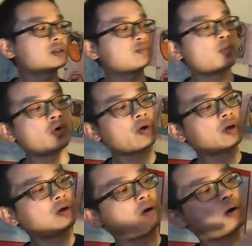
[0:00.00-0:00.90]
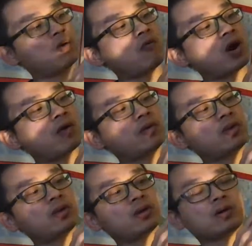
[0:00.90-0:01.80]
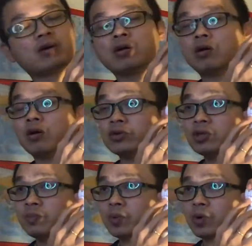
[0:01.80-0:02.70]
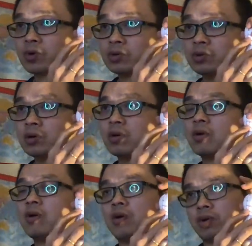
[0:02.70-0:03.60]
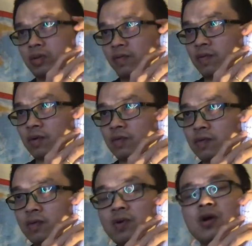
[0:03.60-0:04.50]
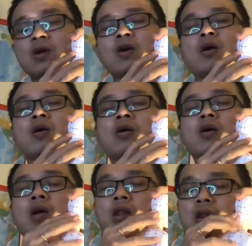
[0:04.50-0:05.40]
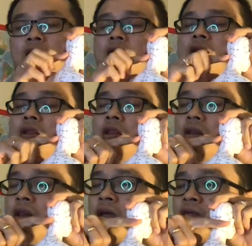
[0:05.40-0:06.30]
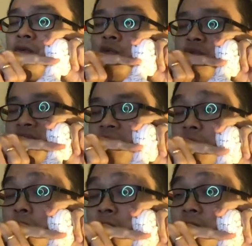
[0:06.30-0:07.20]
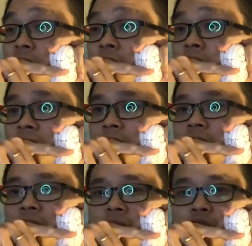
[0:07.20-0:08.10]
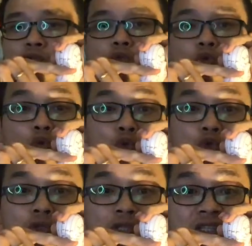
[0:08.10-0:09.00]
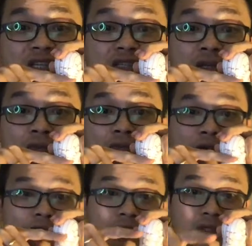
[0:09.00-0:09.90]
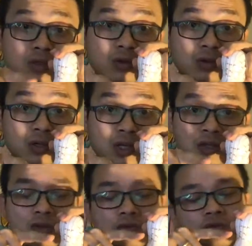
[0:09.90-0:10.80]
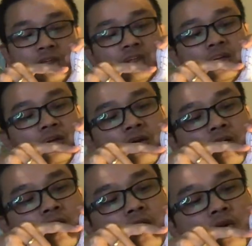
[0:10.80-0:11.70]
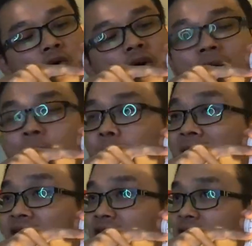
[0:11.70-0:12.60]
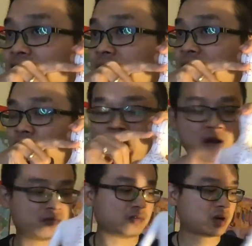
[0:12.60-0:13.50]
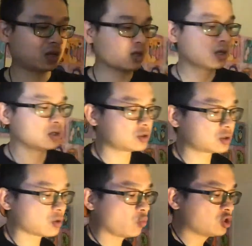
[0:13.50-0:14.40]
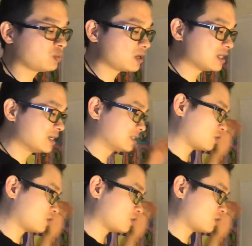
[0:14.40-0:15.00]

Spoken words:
point around here on the bone or on the phone Fu or level with phone Fu, which is 216, right? We just call it, 216, or above, a little bit above, right? So which means is